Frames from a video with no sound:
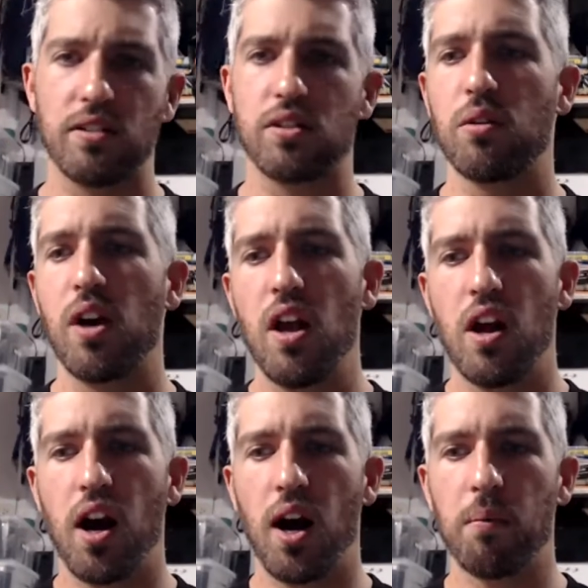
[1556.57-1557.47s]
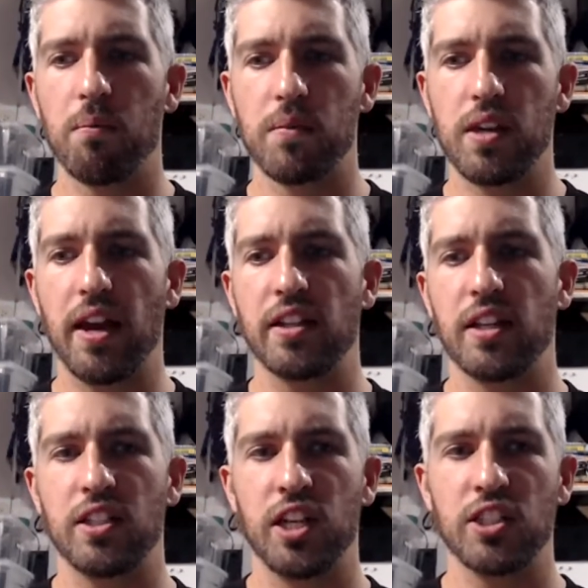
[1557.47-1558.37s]
So
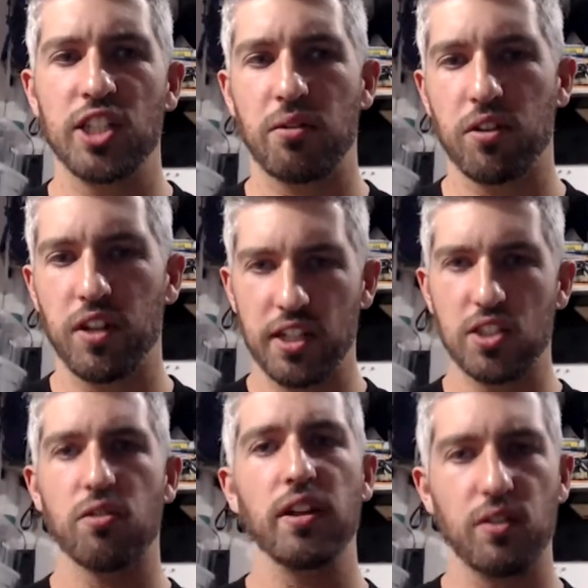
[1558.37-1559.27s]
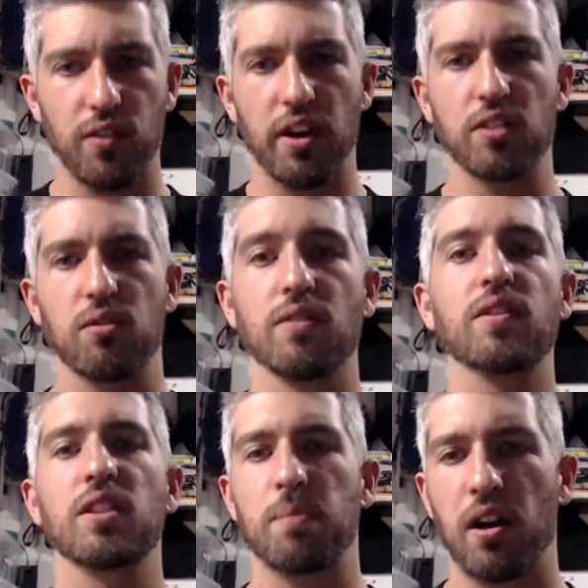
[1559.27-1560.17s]
in general, the history is very sort of
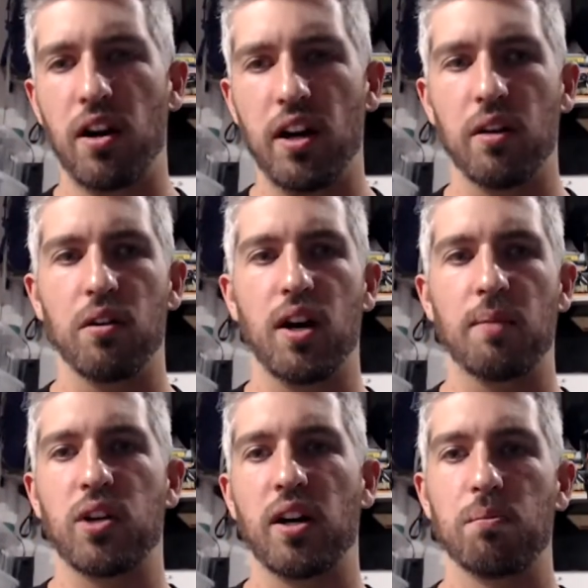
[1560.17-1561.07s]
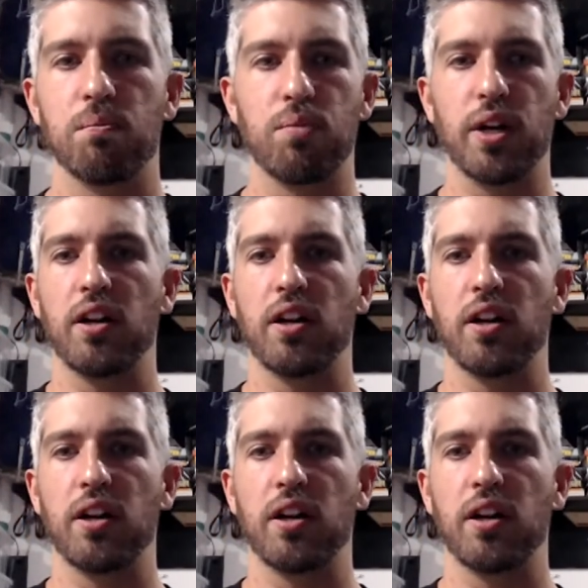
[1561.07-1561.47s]
disparate, and I'm trying to bring it